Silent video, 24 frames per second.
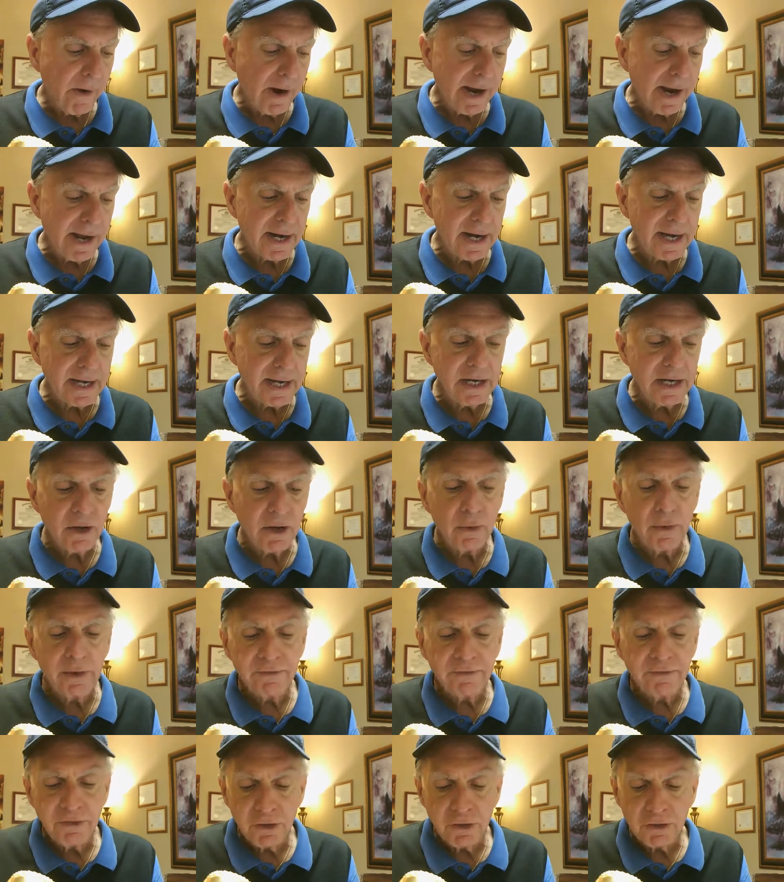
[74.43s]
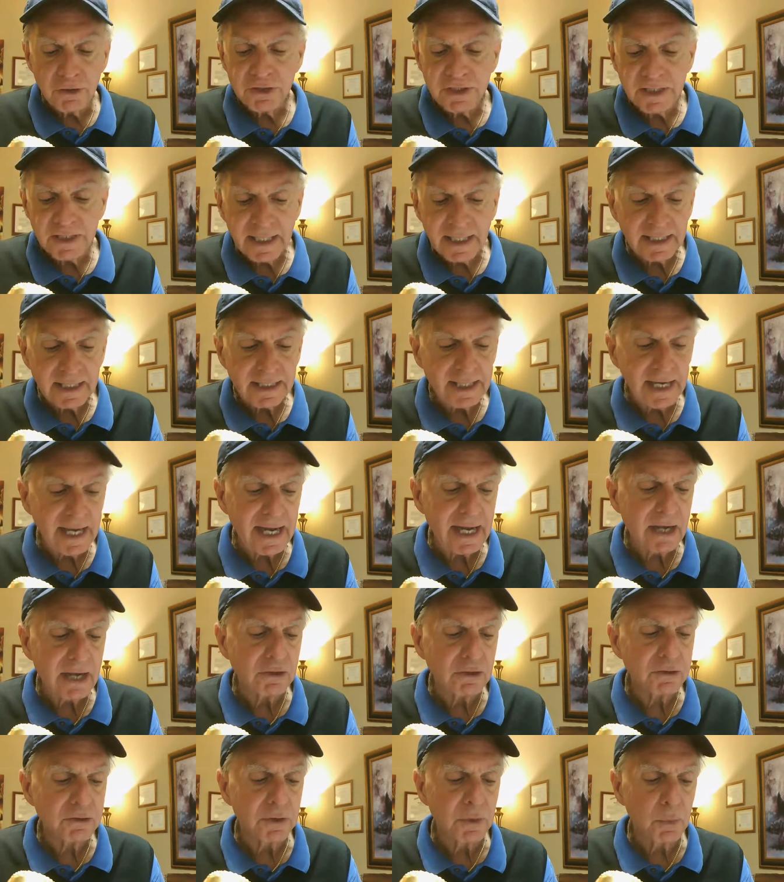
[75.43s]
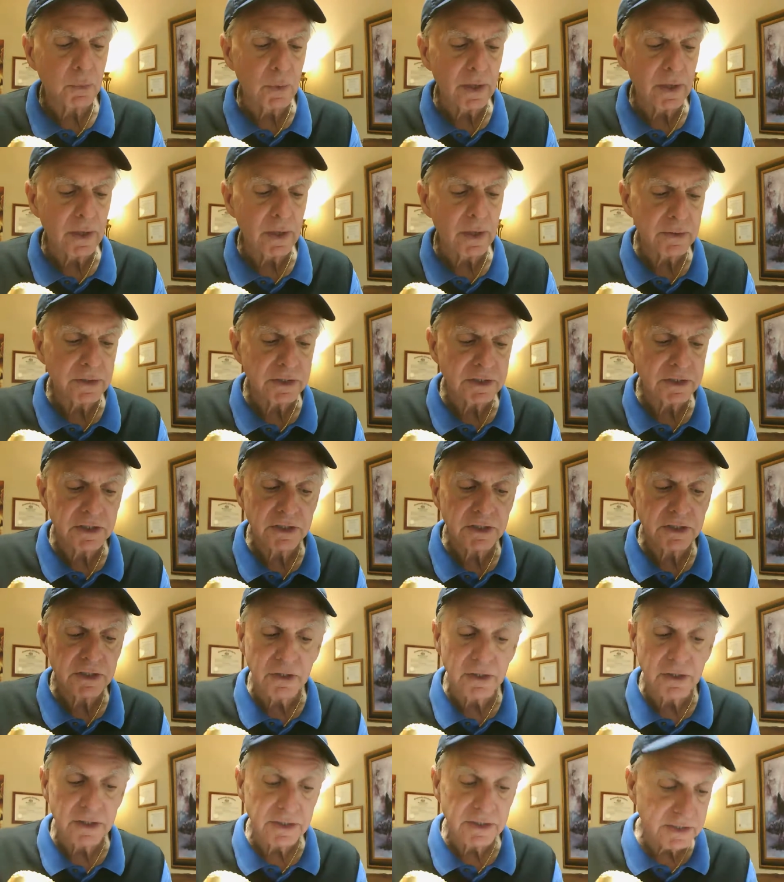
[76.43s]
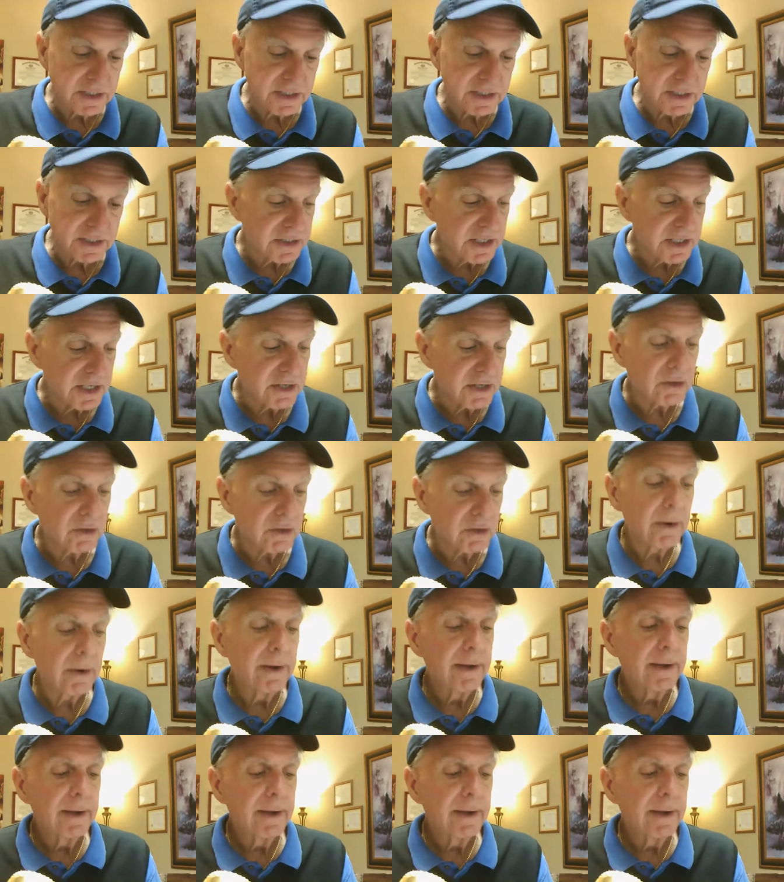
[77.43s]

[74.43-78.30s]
And I know if you're stuck in the house or the weather isn't as good as it is here,